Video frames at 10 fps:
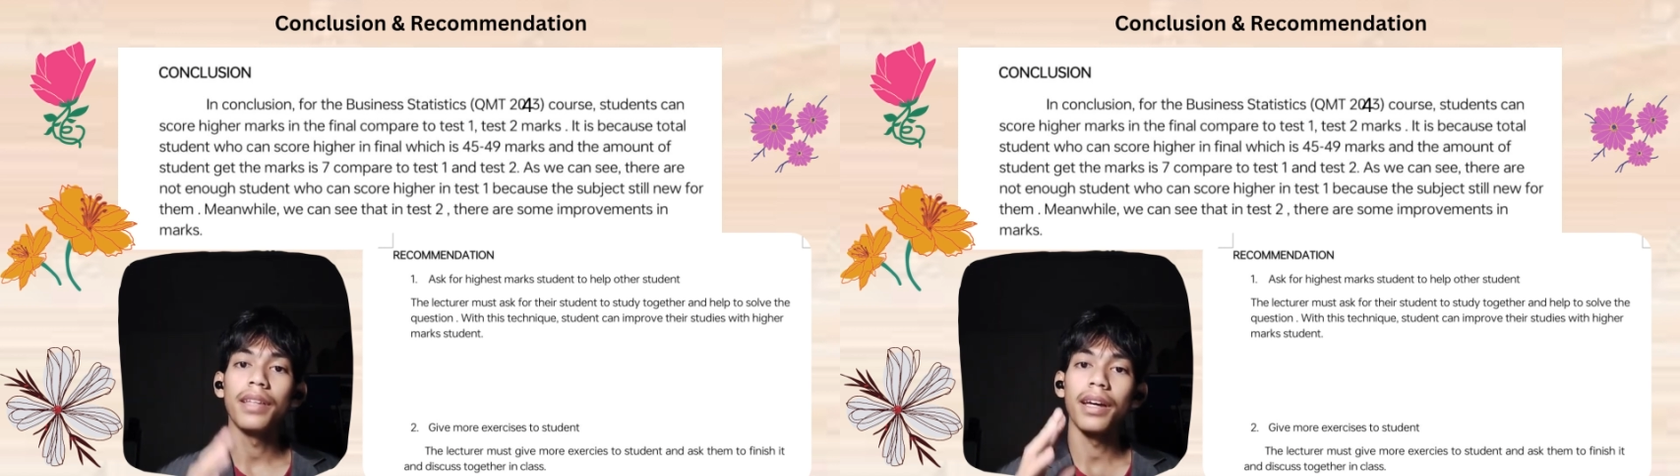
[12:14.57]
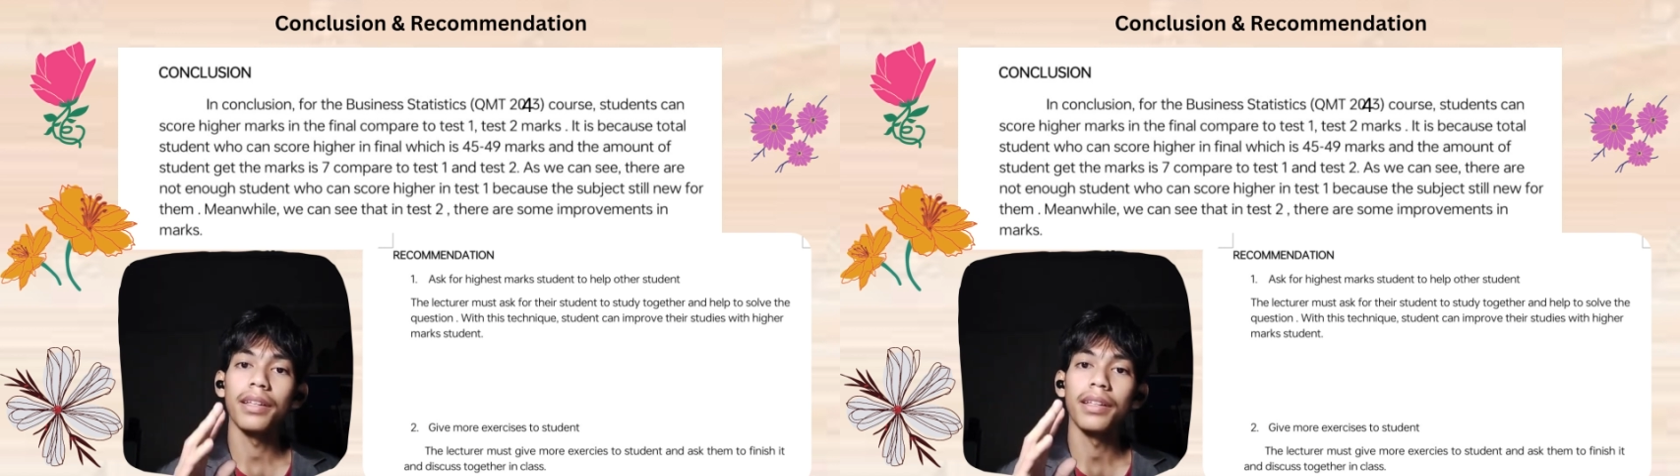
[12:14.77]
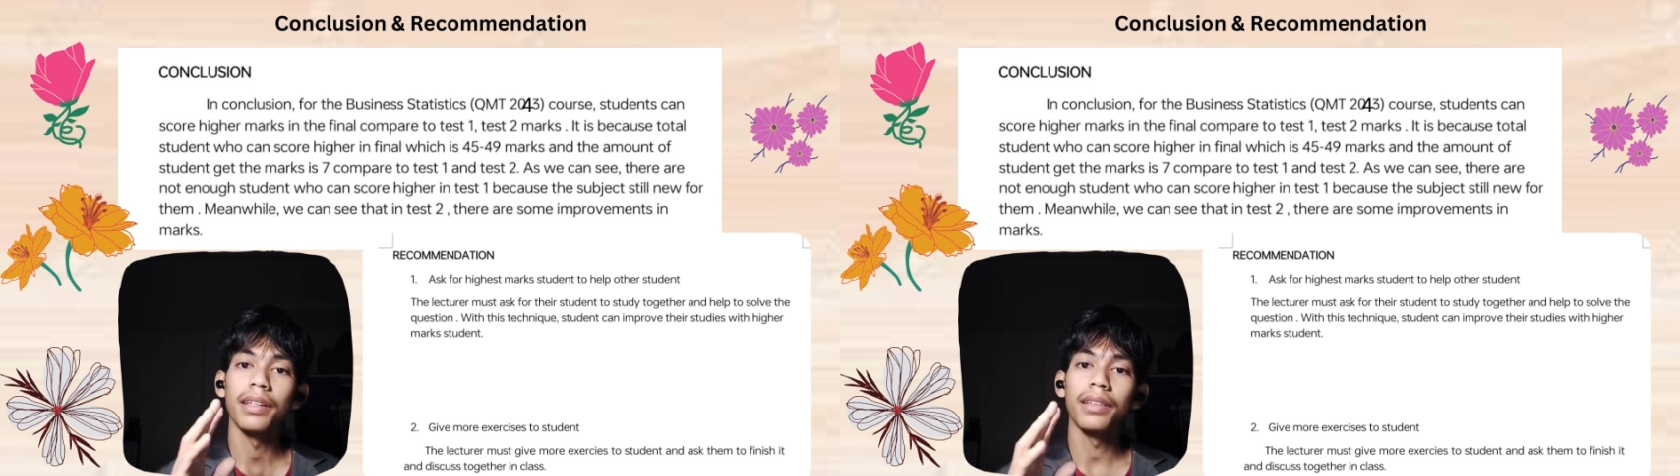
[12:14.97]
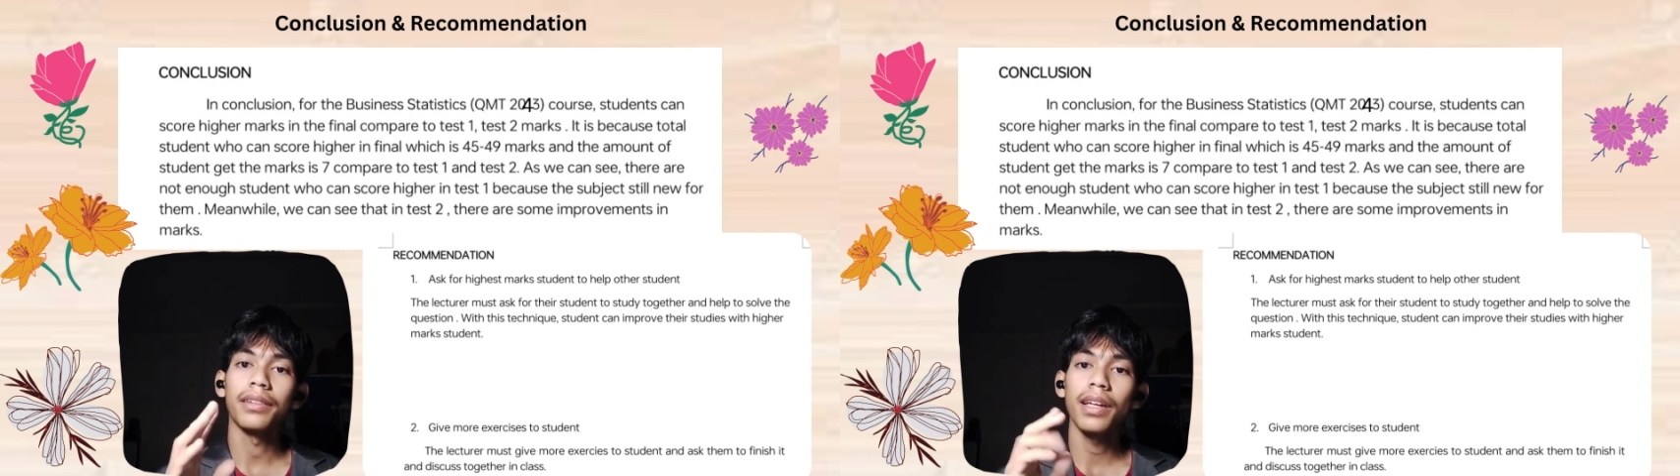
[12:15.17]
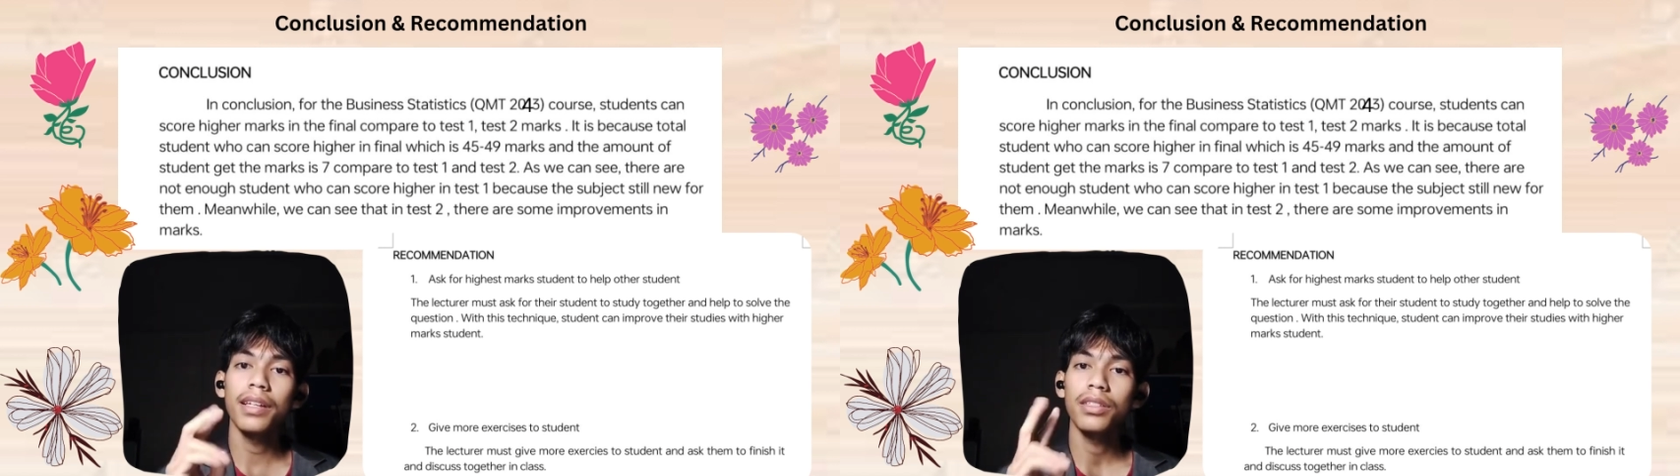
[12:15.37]
that in
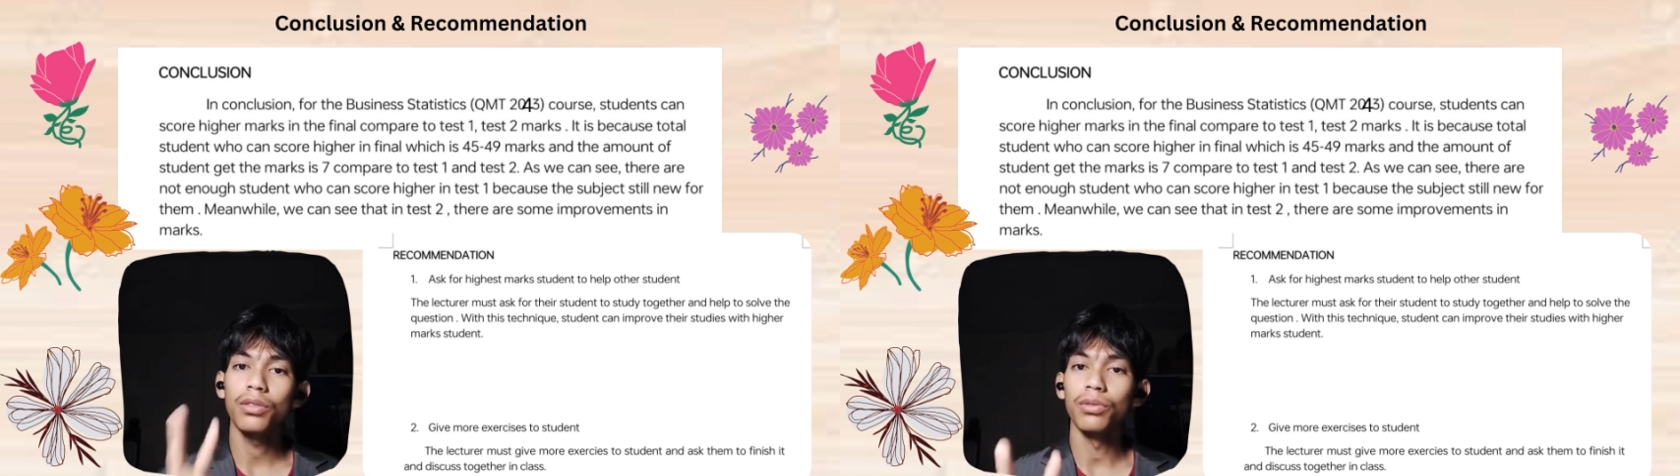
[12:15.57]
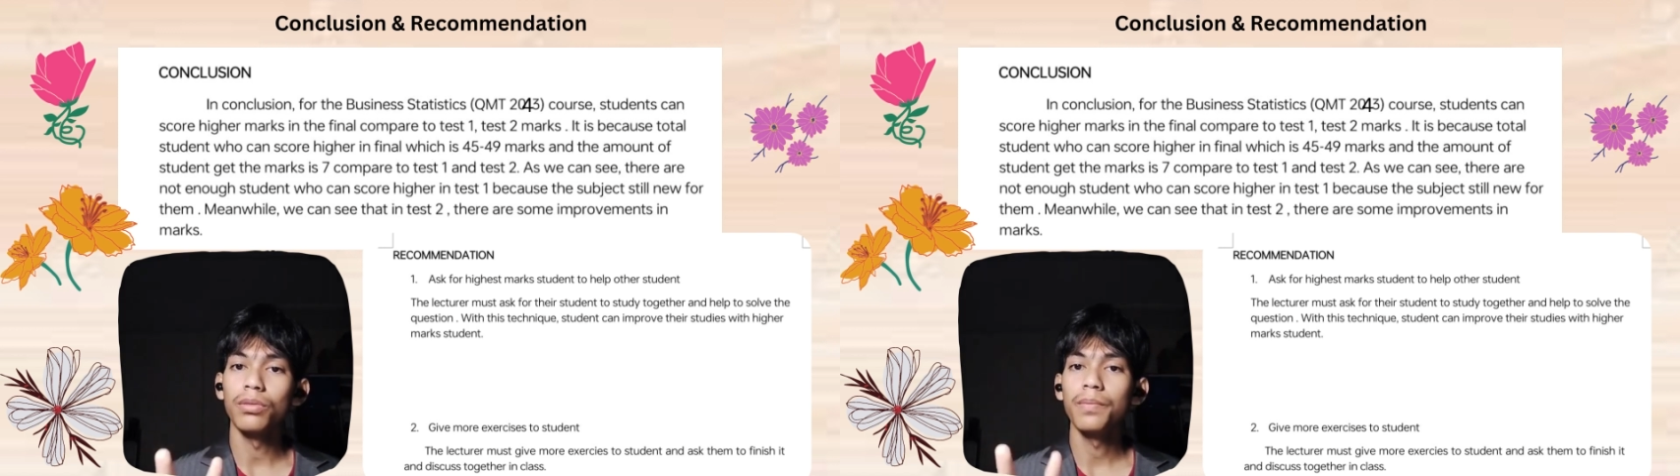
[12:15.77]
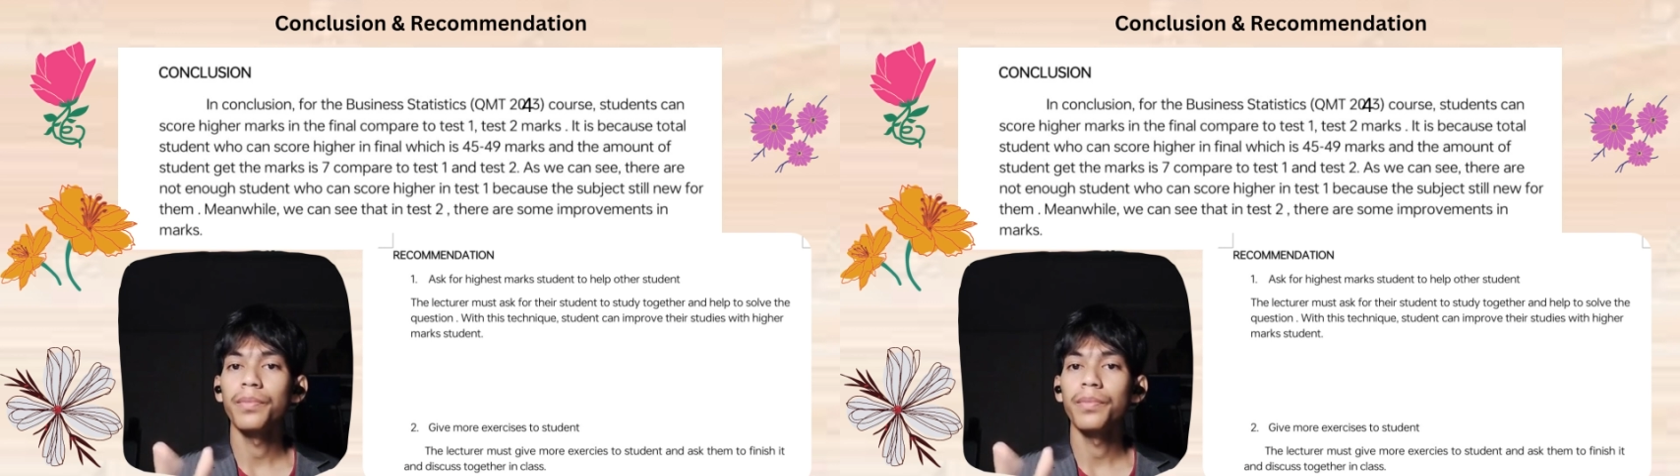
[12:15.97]
Test 2,